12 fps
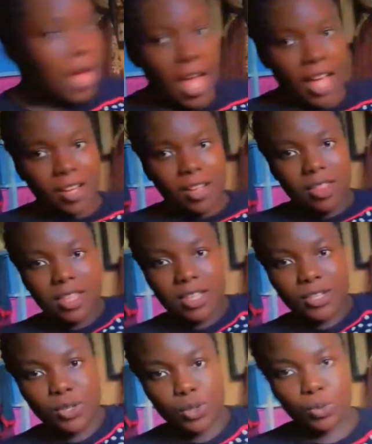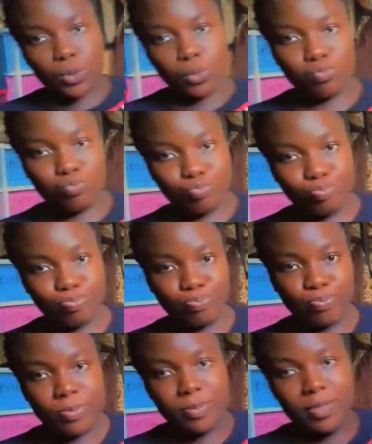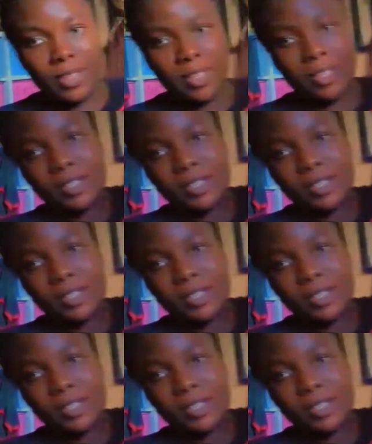got this too. This